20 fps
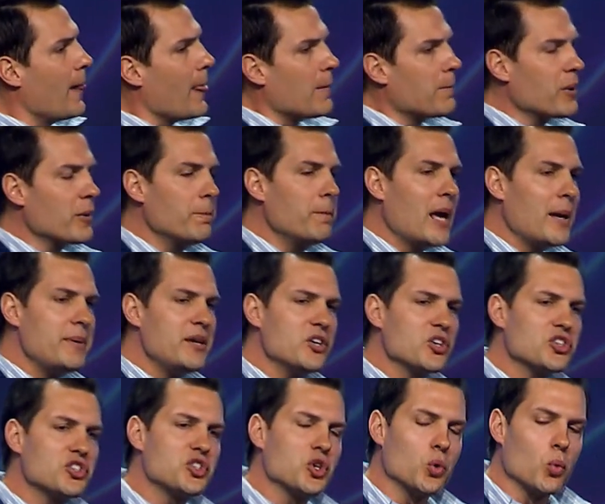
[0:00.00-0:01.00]
but maybe you're
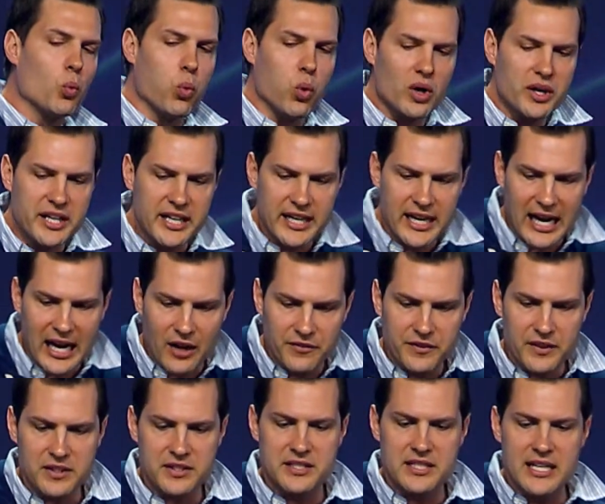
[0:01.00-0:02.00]
still working out
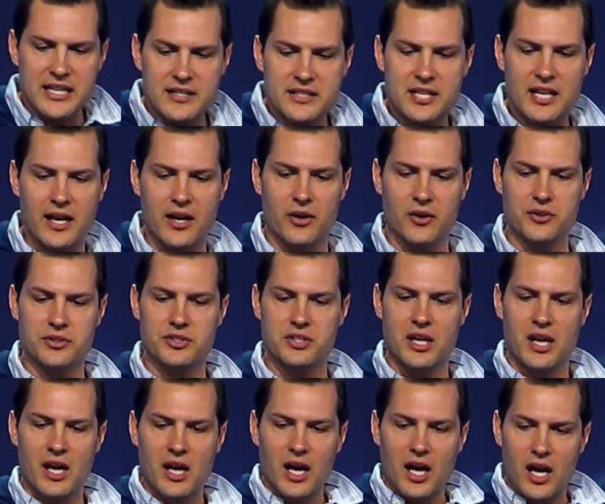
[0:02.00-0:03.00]
the details
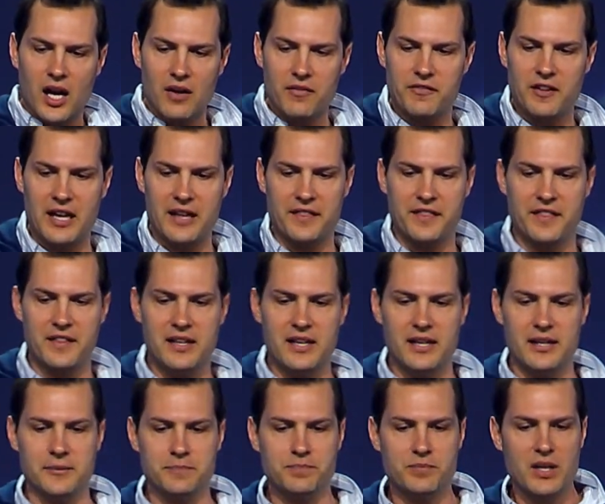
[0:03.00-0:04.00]
of that
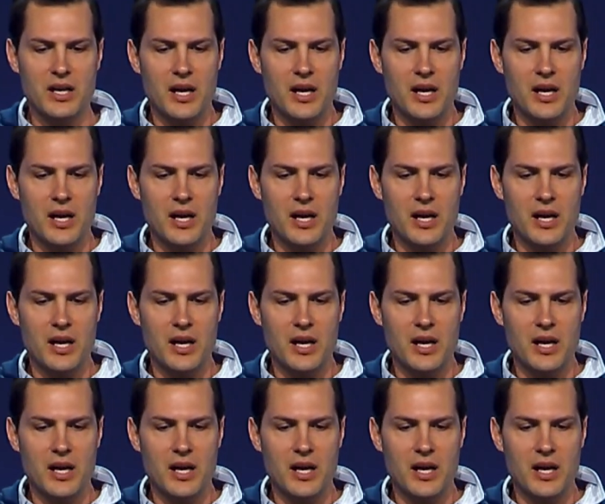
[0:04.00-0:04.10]
thing.